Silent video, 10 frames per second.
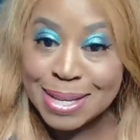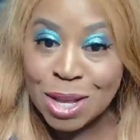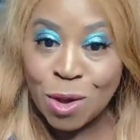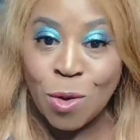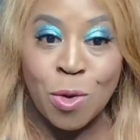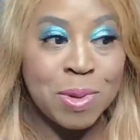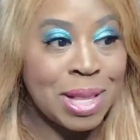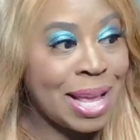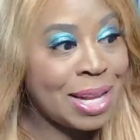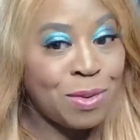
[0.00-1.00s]
the whole
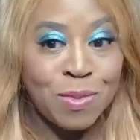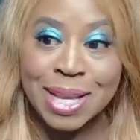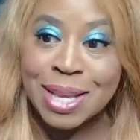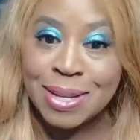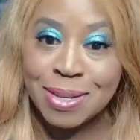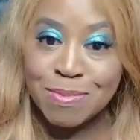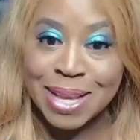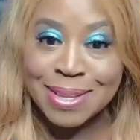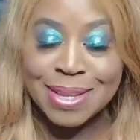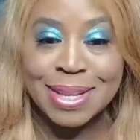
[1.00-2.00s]
plot of Wicked is
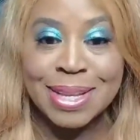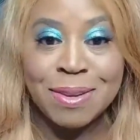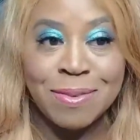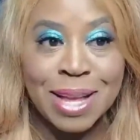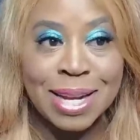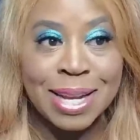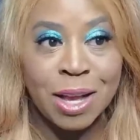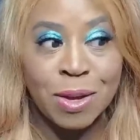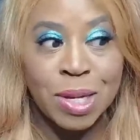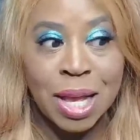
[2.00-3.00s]
basically to find
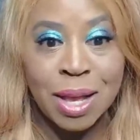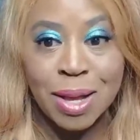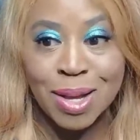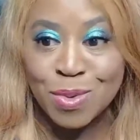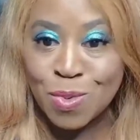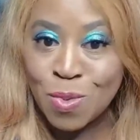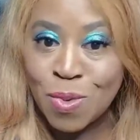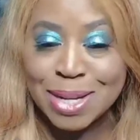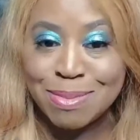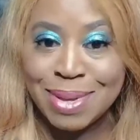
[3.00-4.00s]
out
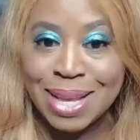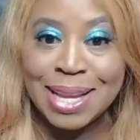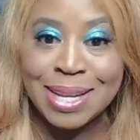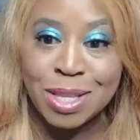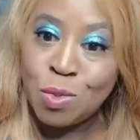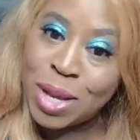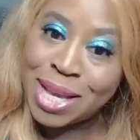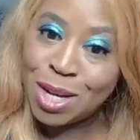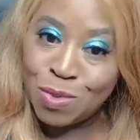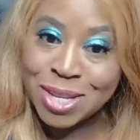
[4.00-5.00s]
what made the
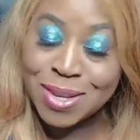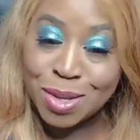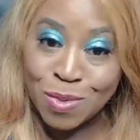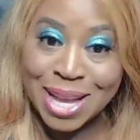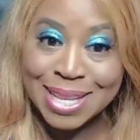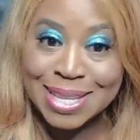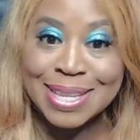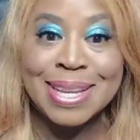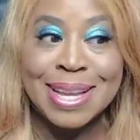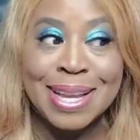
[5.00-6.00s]
Wicked Witch of the
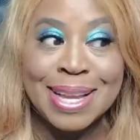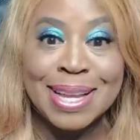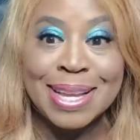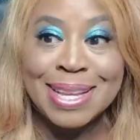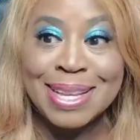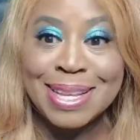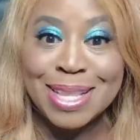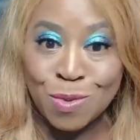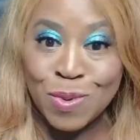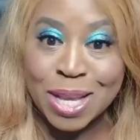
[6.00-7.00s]
West
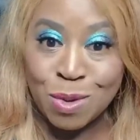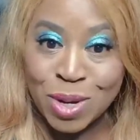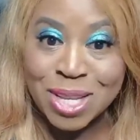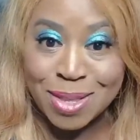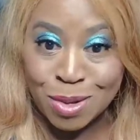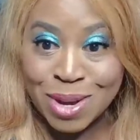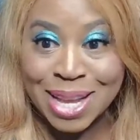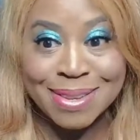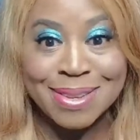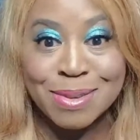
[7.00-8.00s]
the Wicked Witch of the
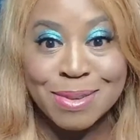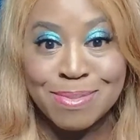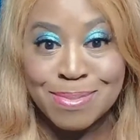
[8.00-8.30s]
West.